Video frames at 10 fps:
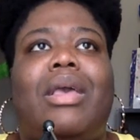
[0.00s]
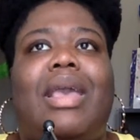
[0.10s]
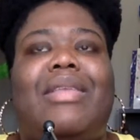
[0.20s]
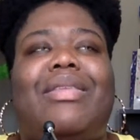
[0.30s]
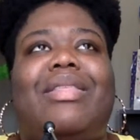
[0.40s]

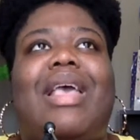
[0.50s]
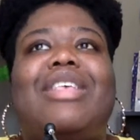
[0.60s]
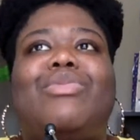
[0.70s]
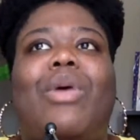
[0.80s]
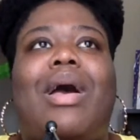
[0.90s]

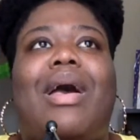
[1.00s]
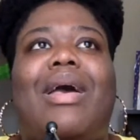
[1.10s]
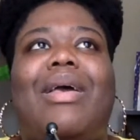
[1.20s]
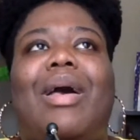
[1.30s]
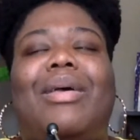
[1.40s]
that's
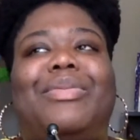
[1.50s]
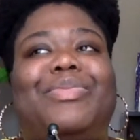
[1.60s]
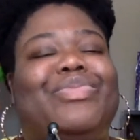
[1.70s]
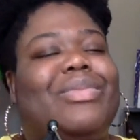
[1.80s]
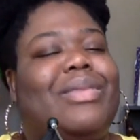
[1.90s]
why
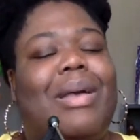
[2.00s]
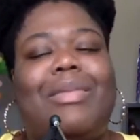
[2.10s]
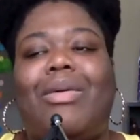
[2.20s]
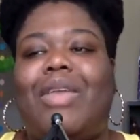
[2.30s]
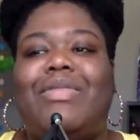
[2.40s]

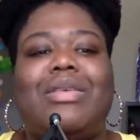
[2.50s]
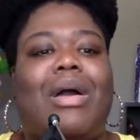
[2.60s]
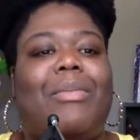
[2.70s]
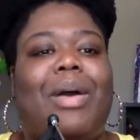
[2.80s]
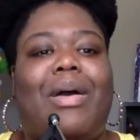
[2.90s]
I'm not gonna even
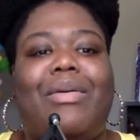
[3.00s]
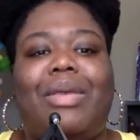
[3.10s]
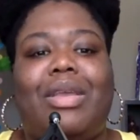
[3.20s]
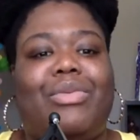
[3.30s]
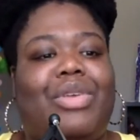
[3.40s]
talk
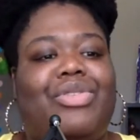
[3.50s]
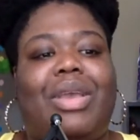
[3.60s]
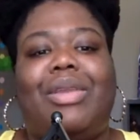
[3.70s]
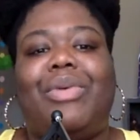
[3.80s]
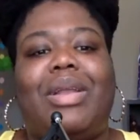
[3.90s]
about interracial
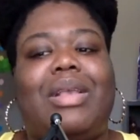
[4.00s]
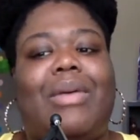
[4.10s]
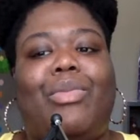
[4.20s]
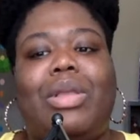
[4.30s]
dating right now.